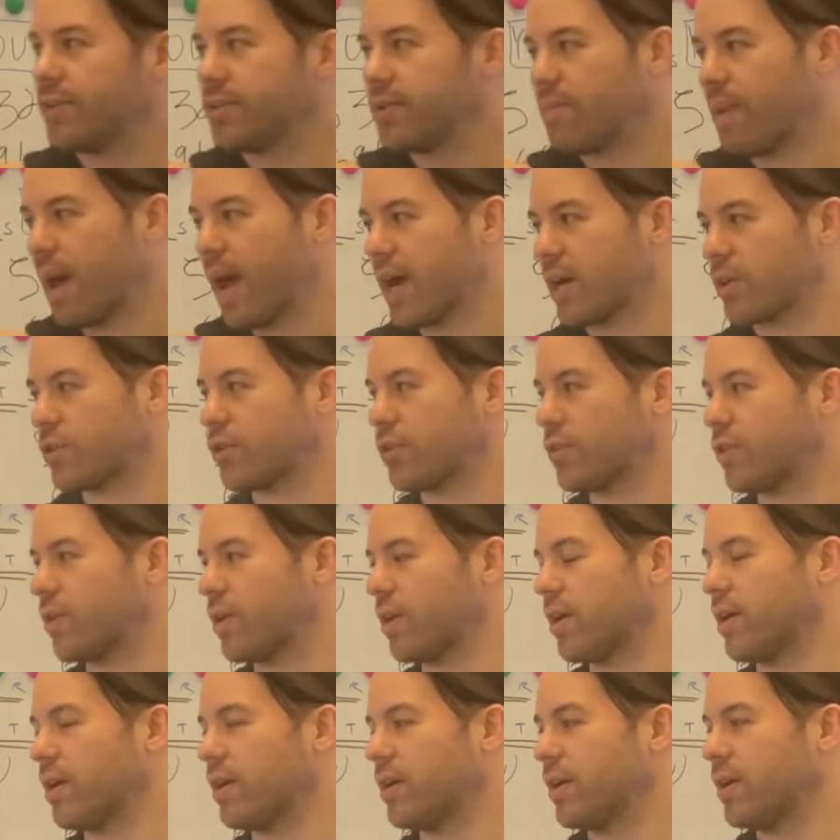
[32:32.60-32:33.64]
a
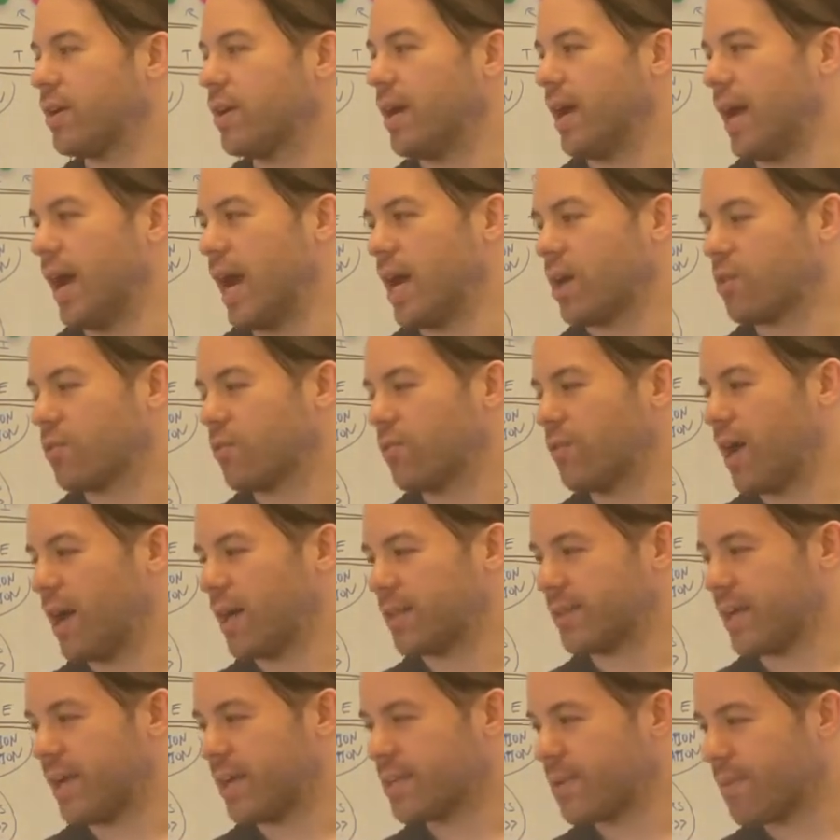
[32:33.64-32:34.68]
backdoor, Equifax
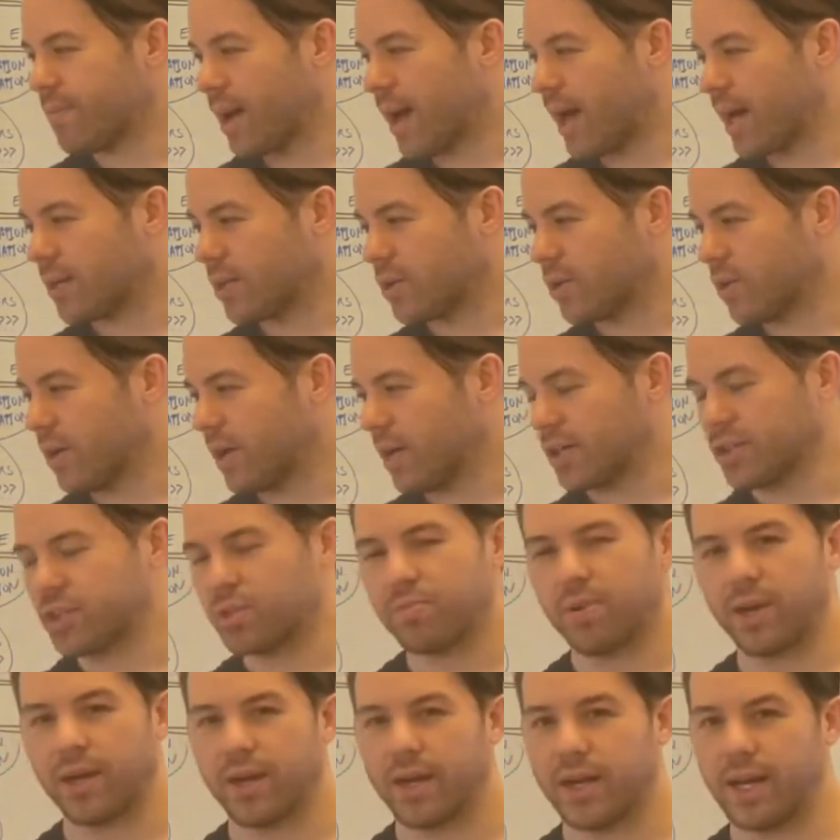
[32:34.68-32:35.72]
has a backdoor,
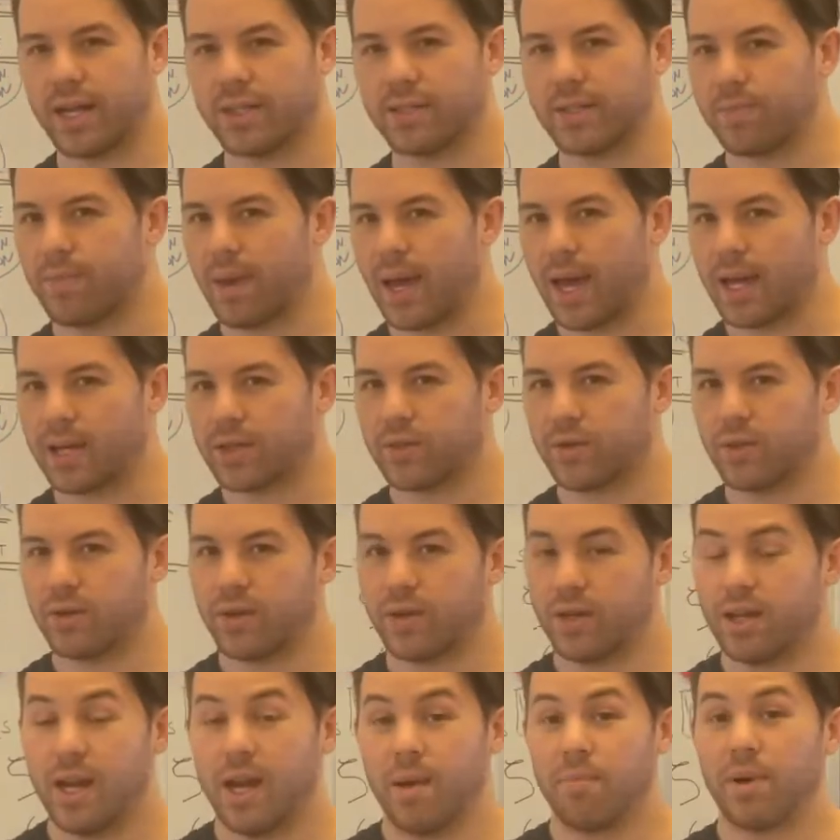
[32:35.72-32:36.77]
Experian has a backdoor,
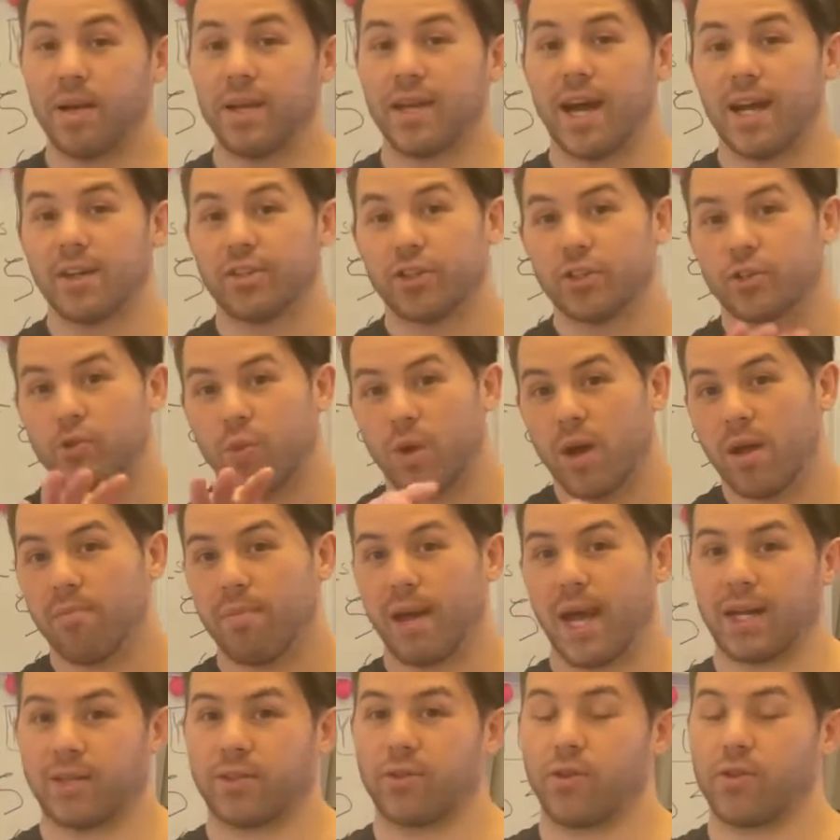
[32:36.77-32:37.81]
but not just one
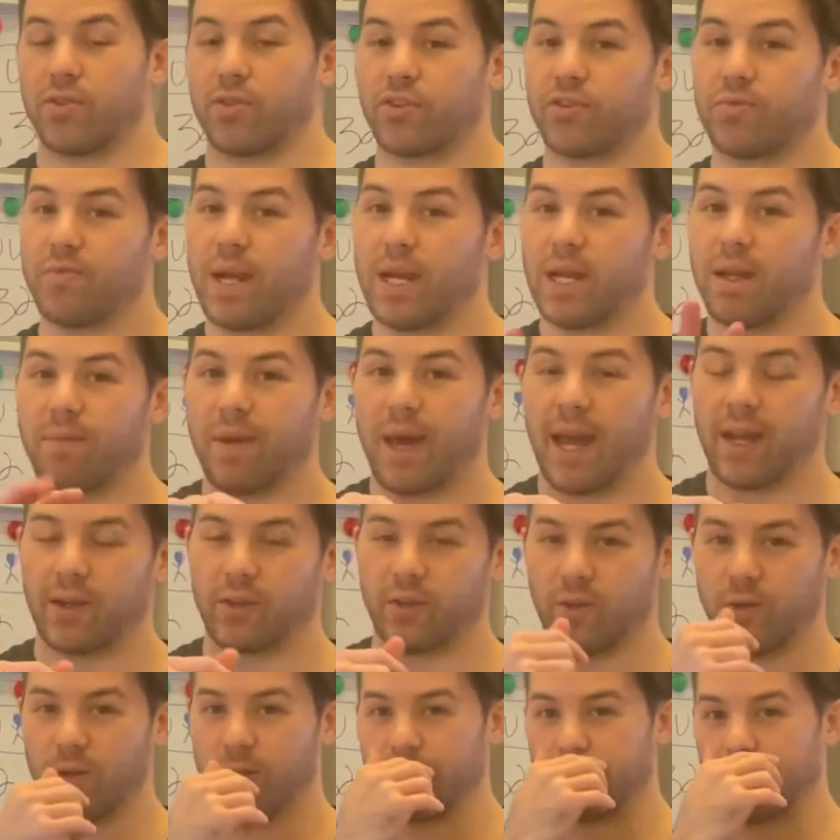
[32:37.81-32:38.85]
backdoor, there's many
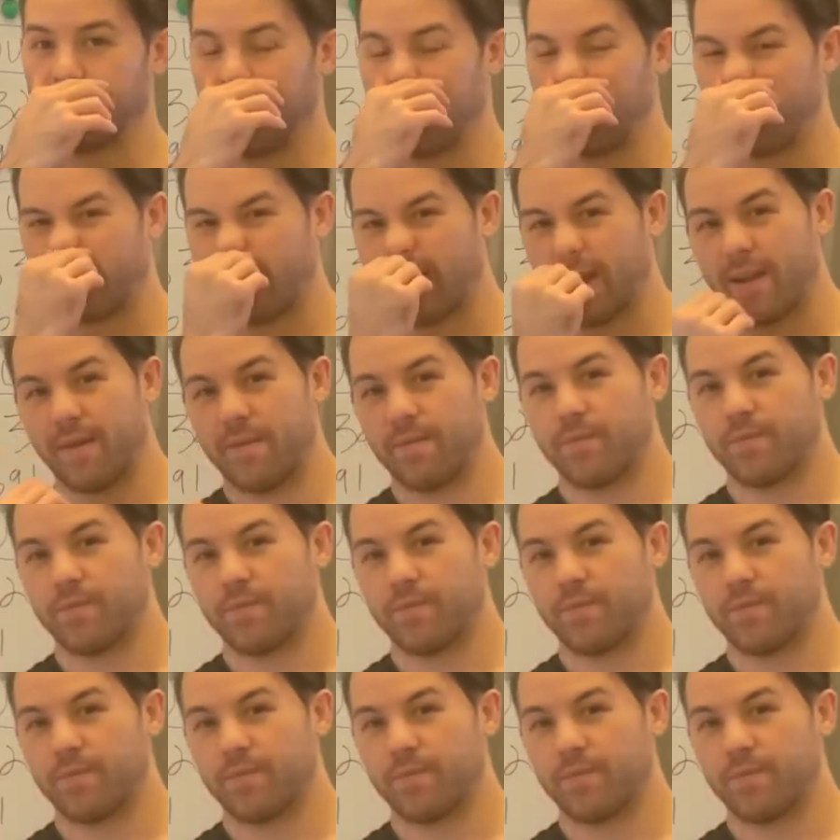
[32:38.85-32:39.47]
backdoors, okay?